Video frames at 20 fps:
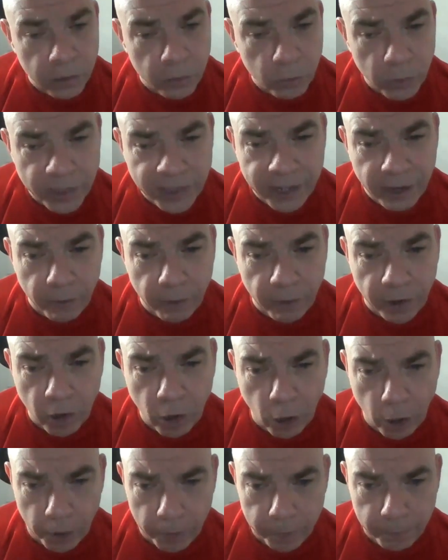with Eric
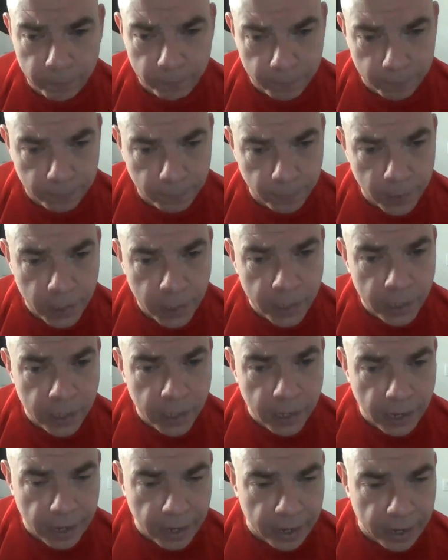Carr.
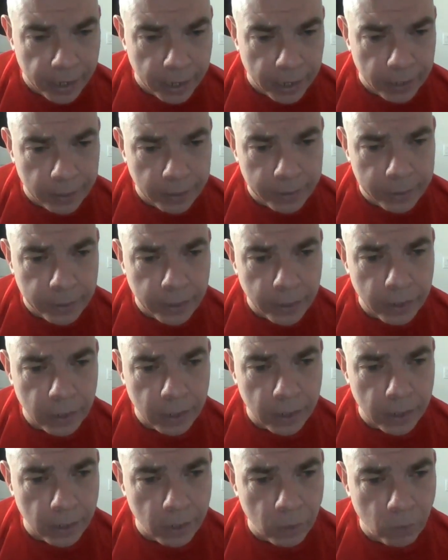And
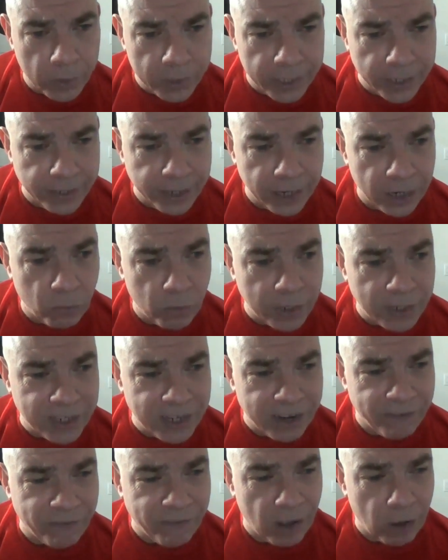what they did was
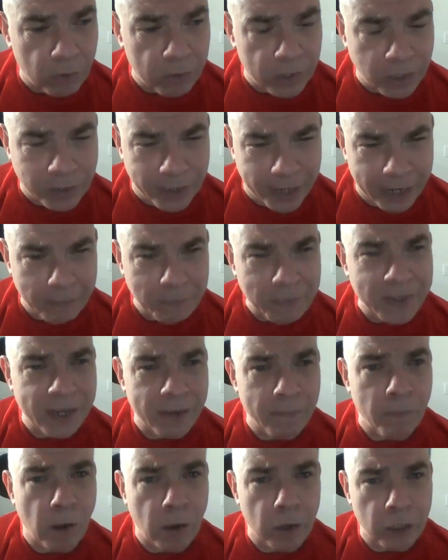they found the tapes,
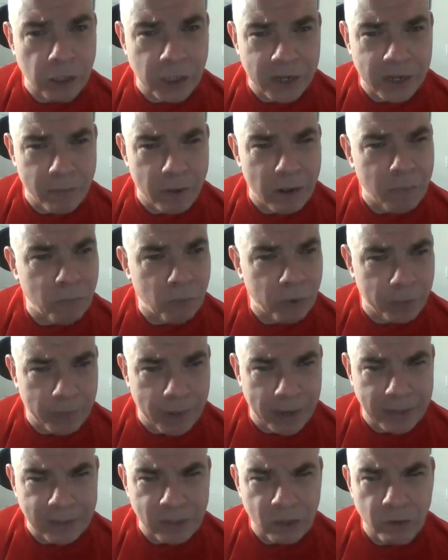they polished them up,
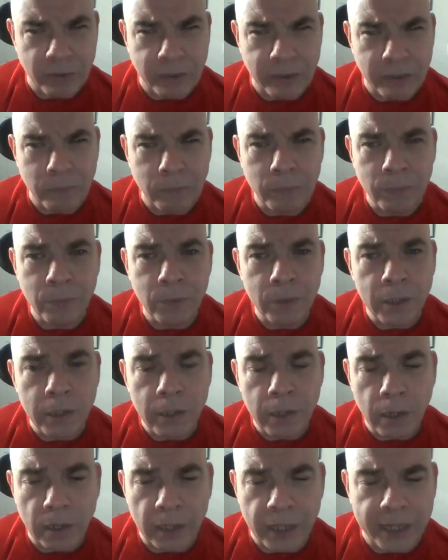remastered them,
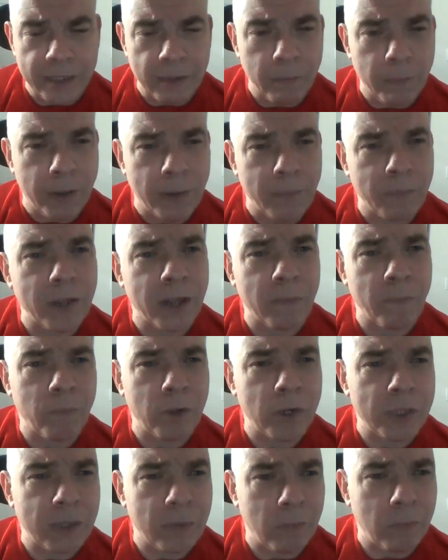cleaned them up, and
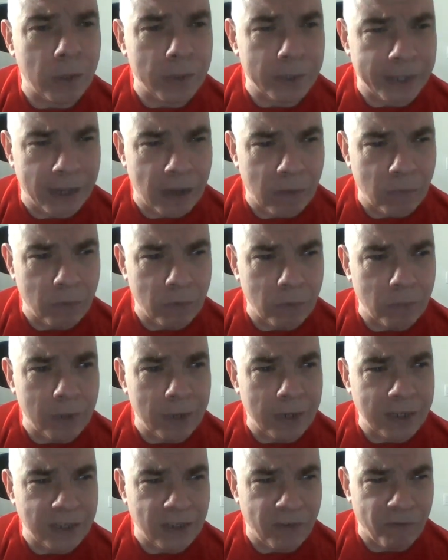put them on the album
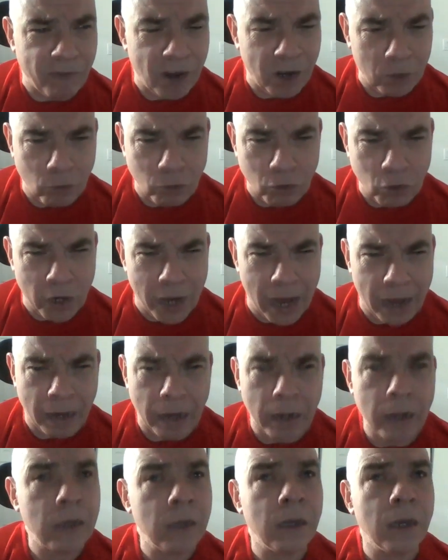as a final
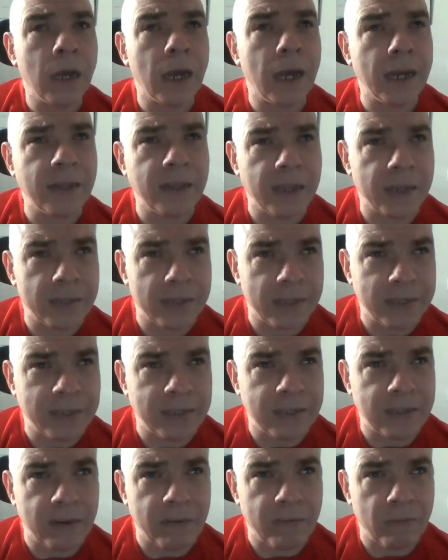track. I think
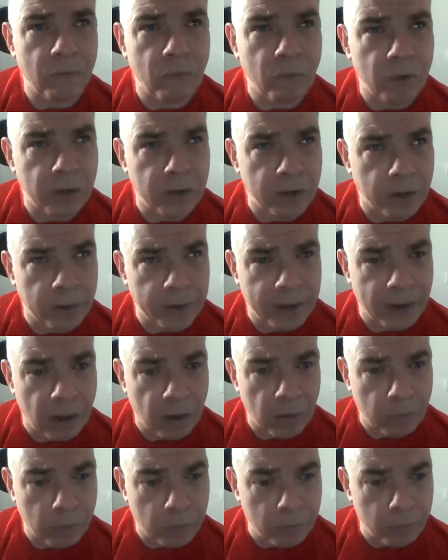this is a really good
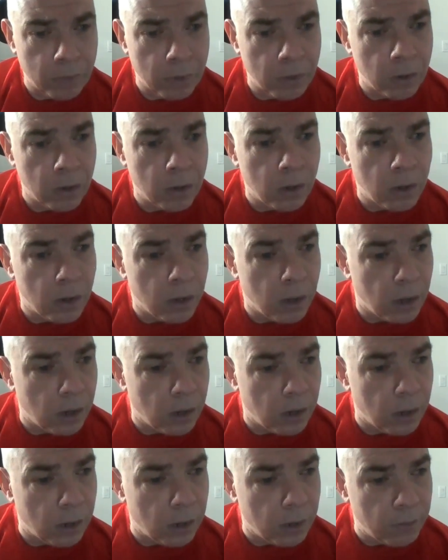album.
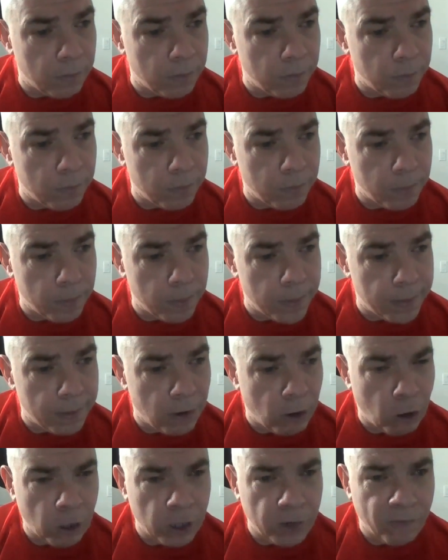Heart
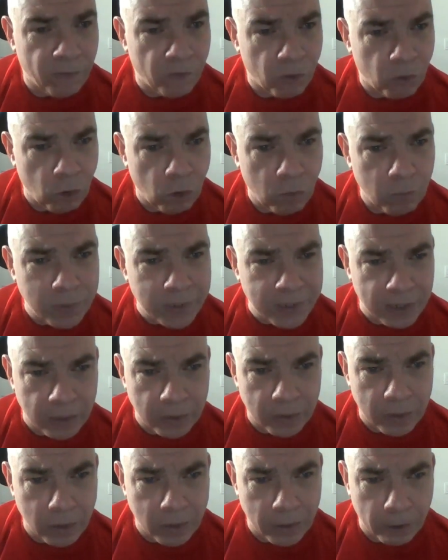of Chrome is
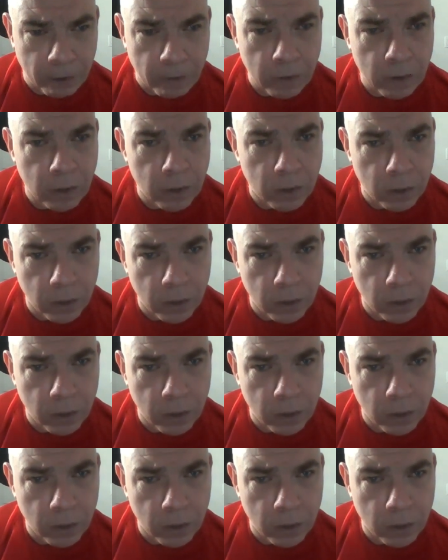another